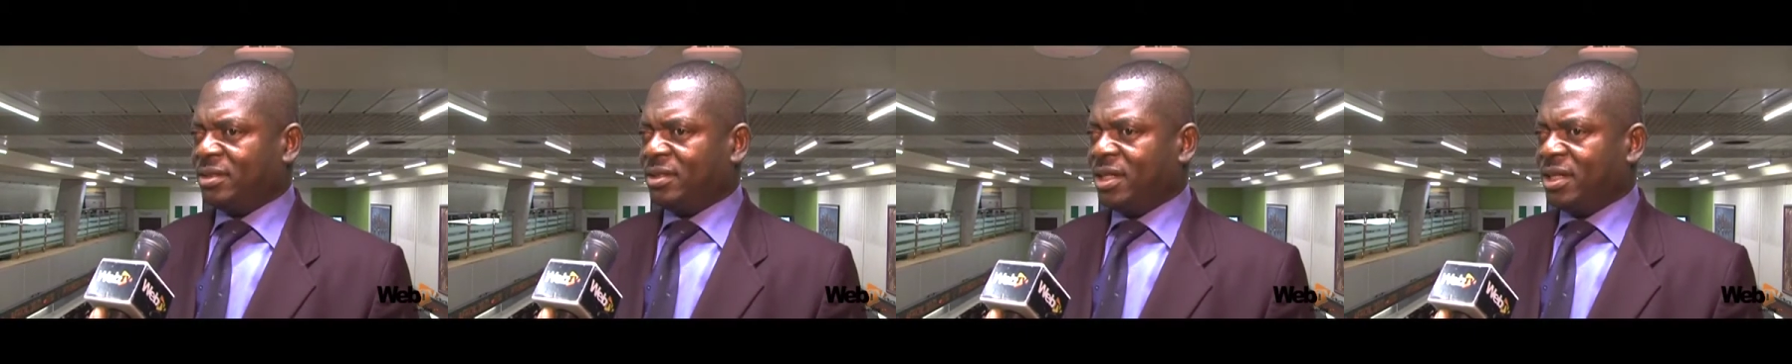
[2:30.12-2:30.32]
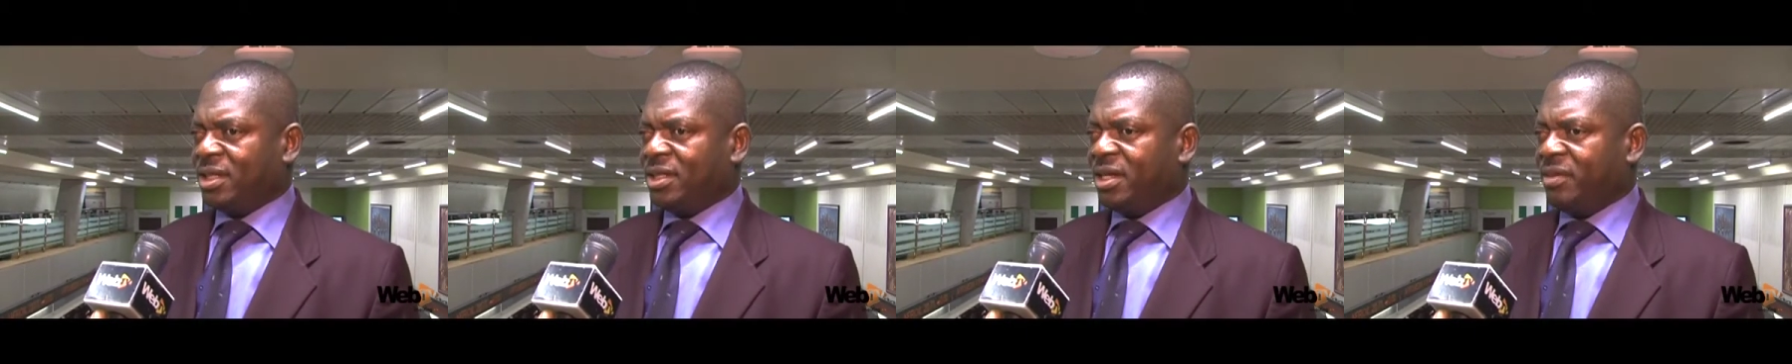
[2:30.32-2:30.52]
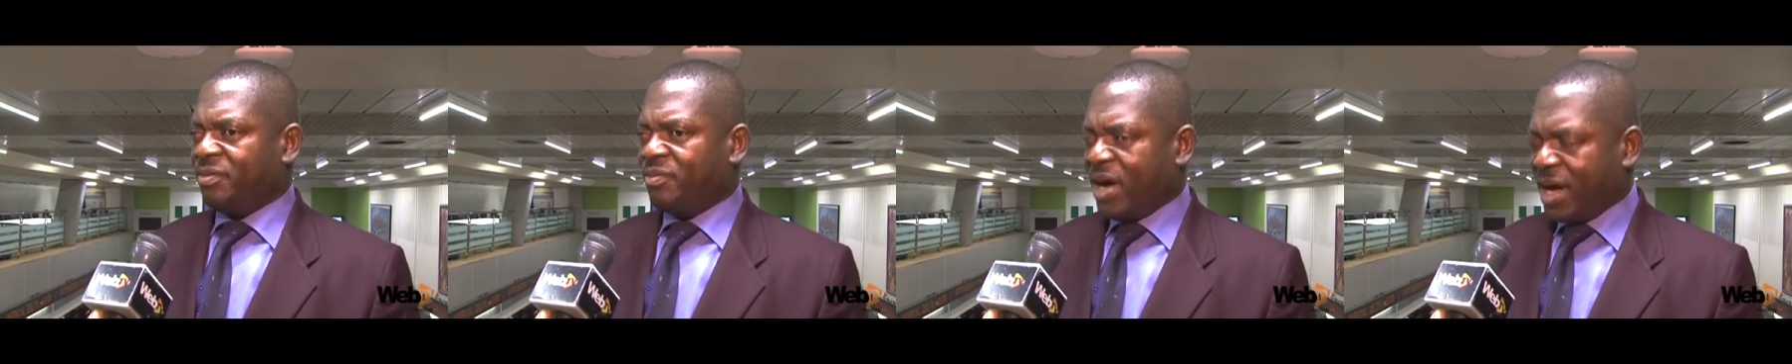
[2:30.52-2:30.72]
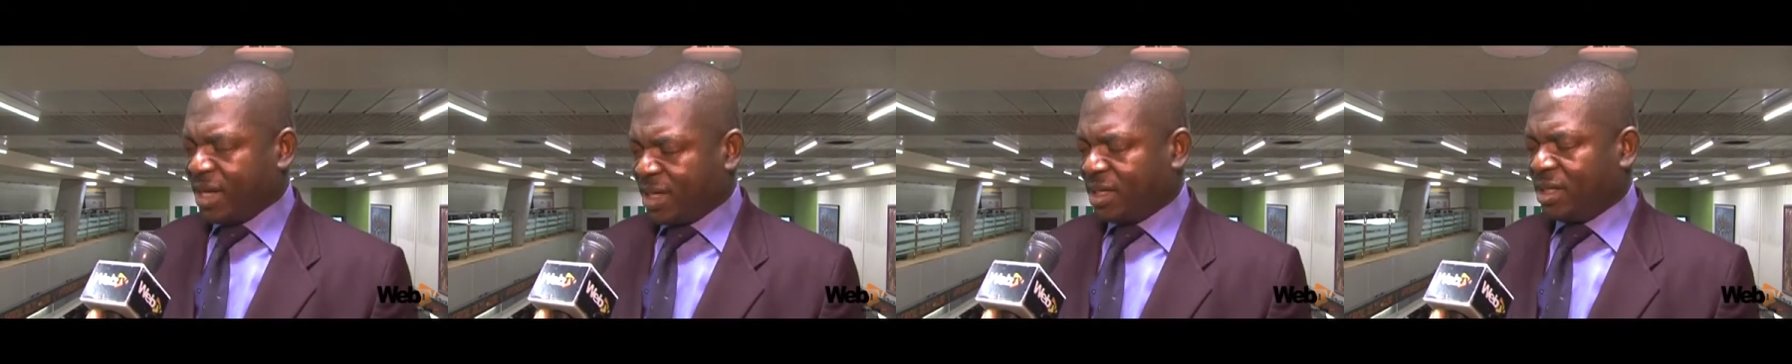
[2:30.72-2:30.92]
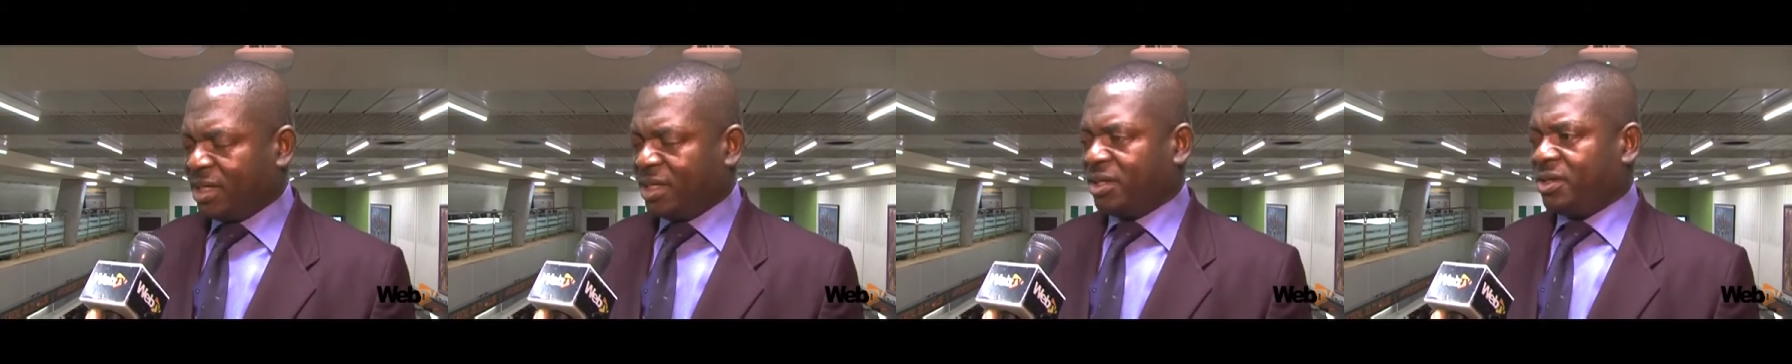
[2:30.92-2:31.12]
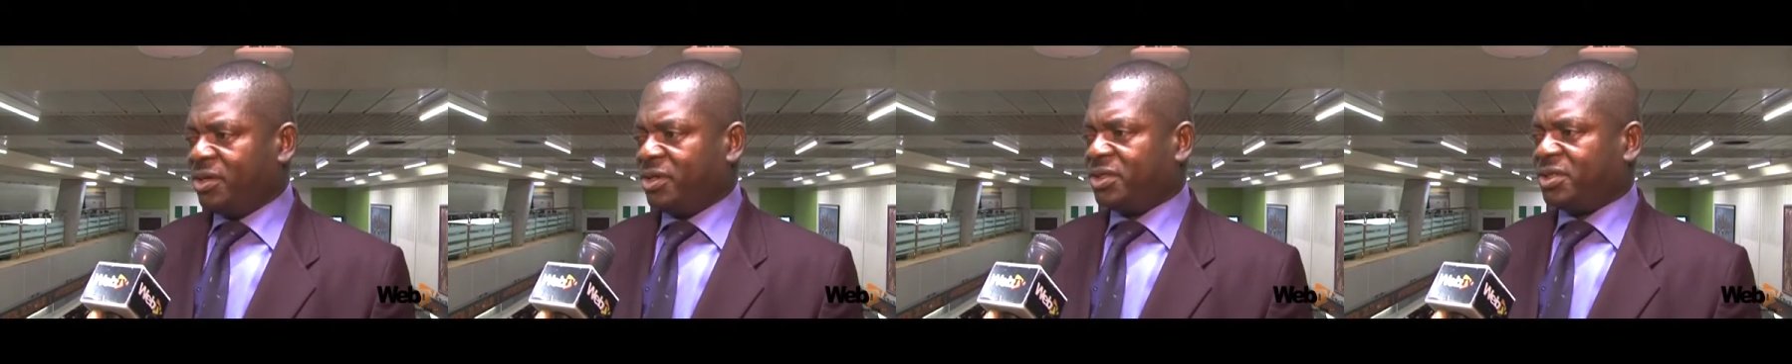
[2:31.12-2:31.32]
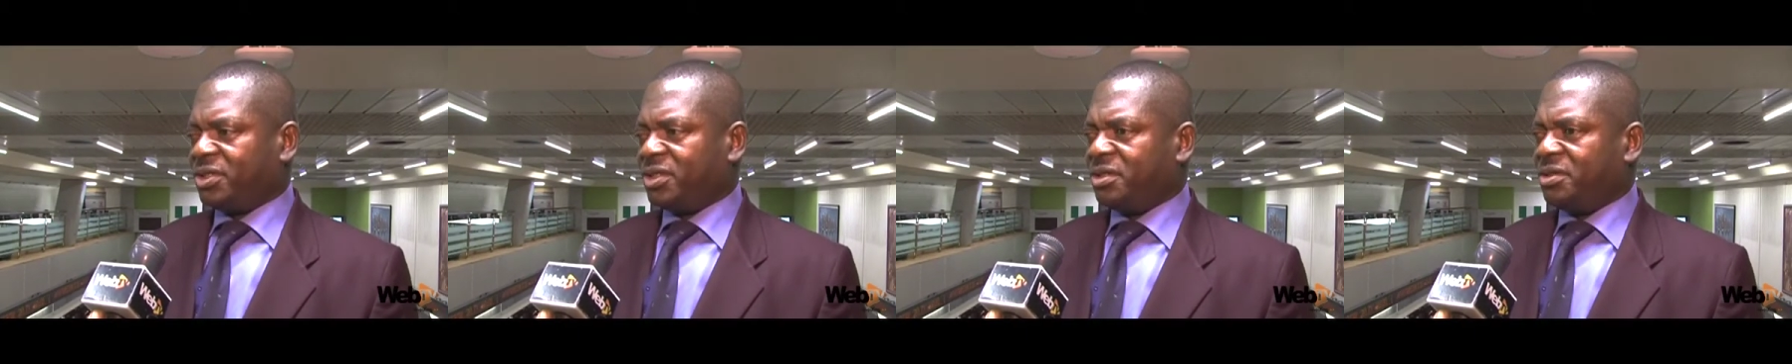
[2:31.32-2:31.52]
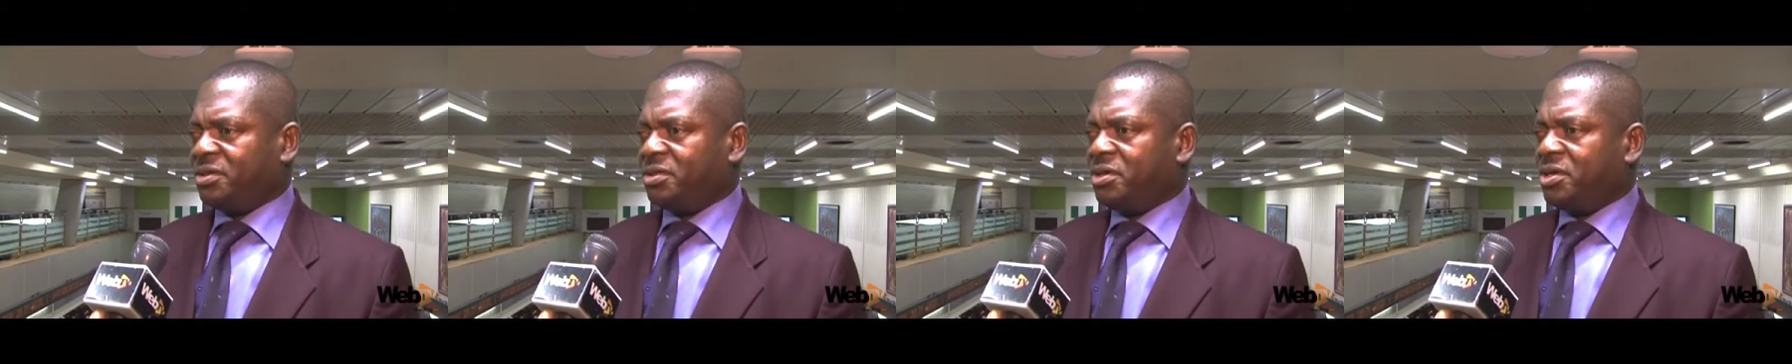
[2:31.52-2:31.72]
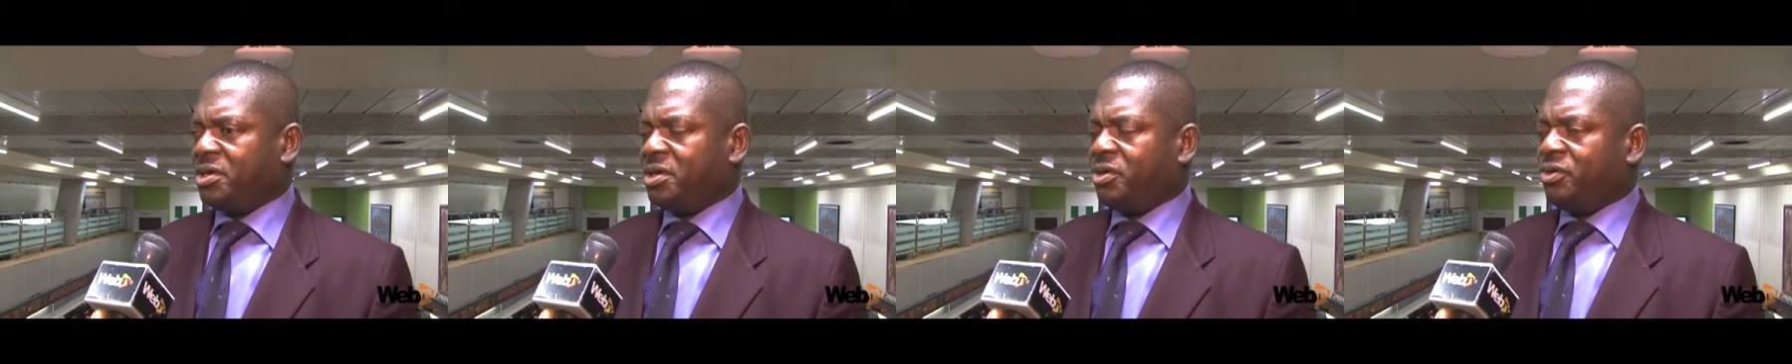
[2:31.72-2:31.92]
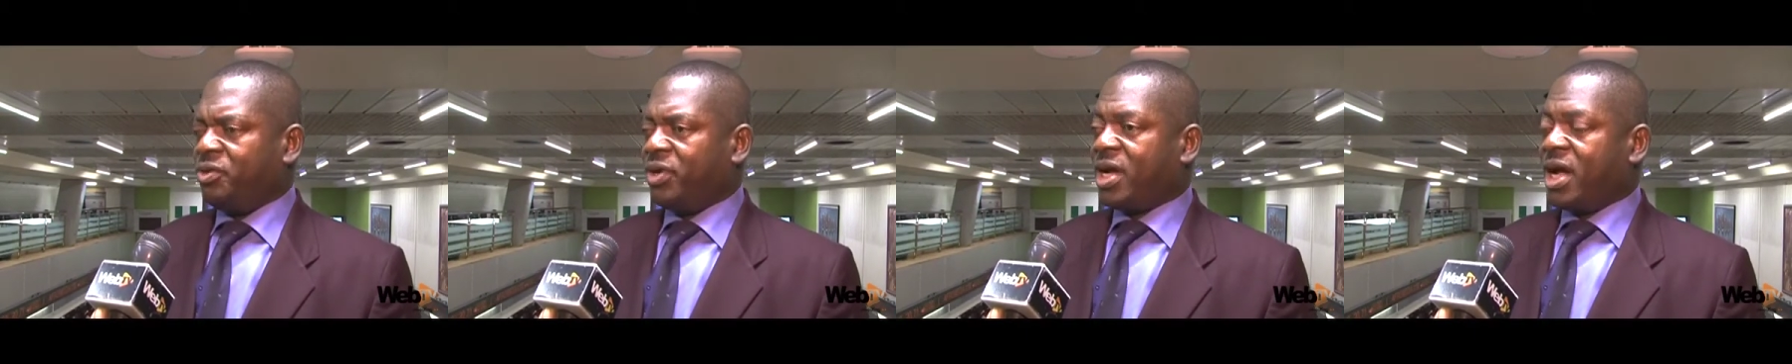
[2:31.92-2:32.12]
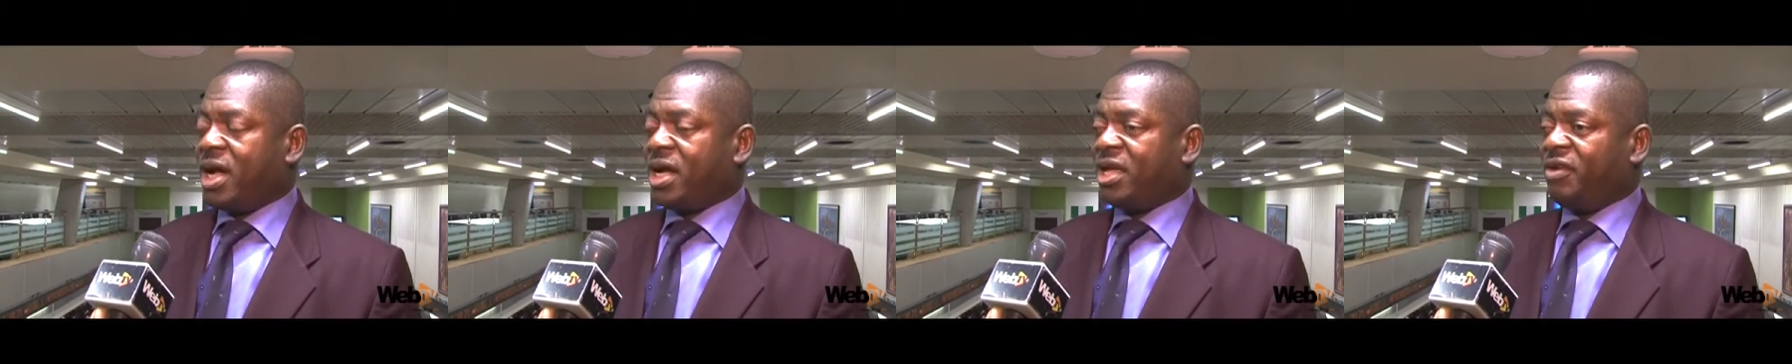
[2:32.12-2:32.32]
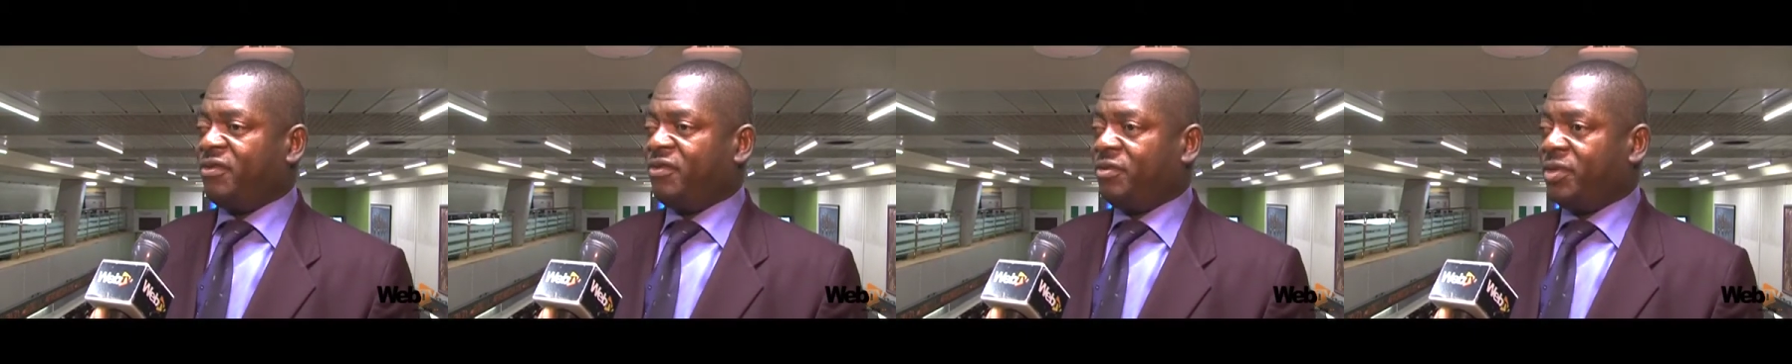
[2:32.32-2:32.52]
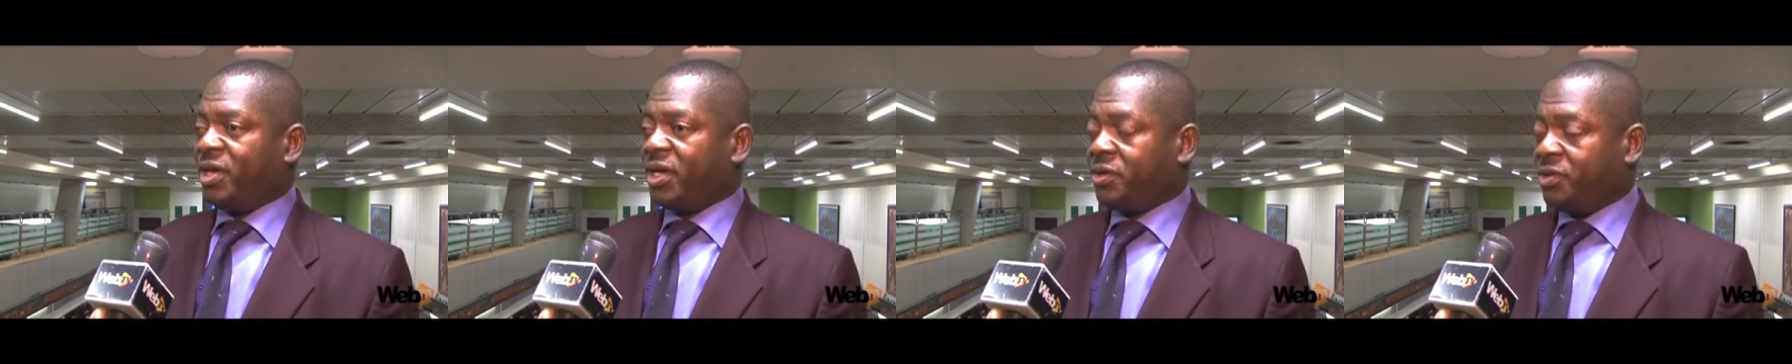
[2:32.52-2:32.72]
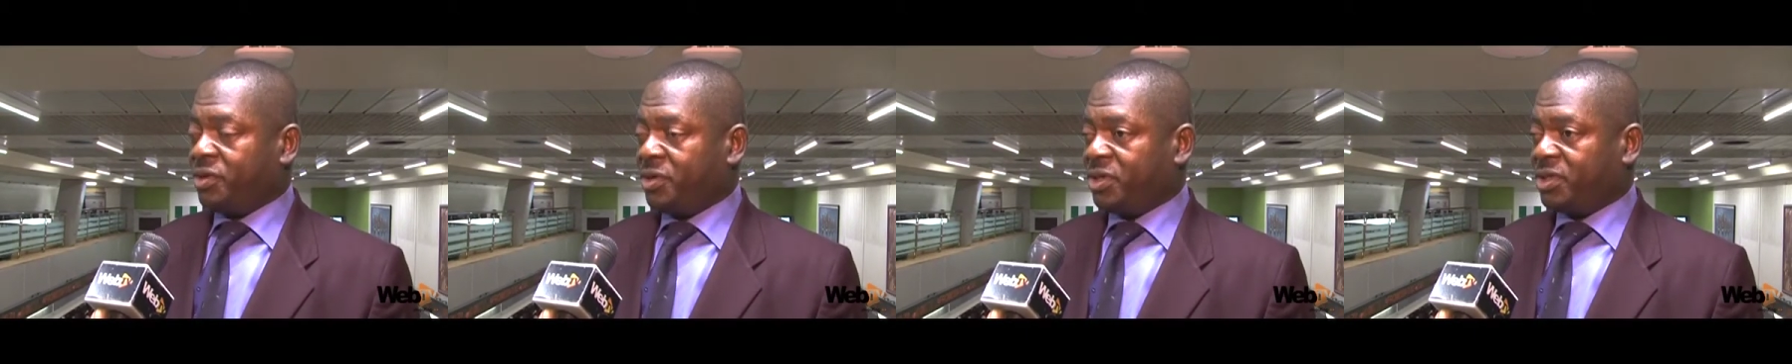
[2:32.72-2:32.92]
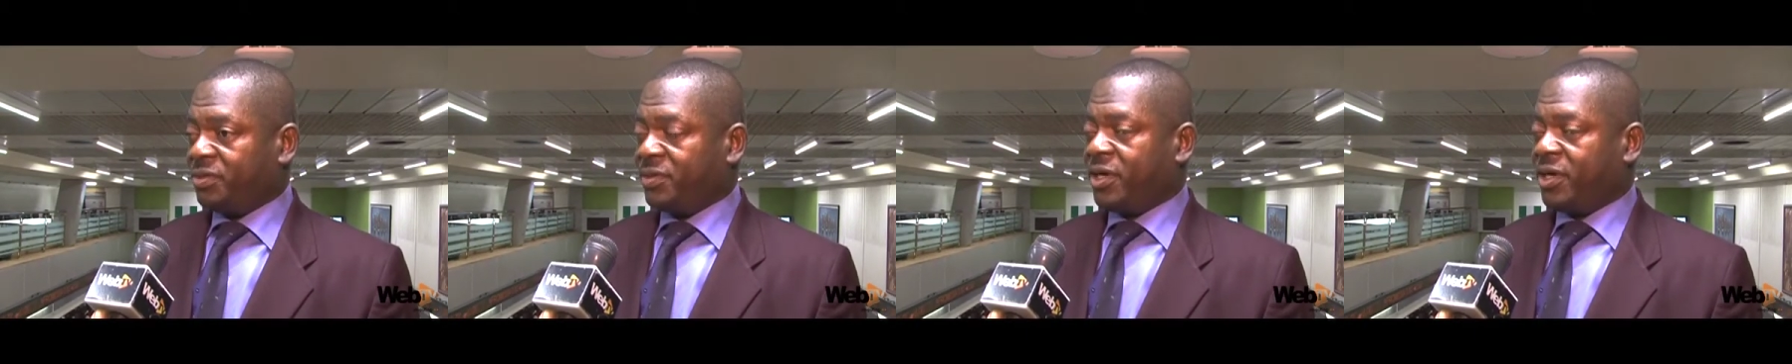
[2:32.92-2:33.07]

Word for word: the banking industry, we can give him a kudos,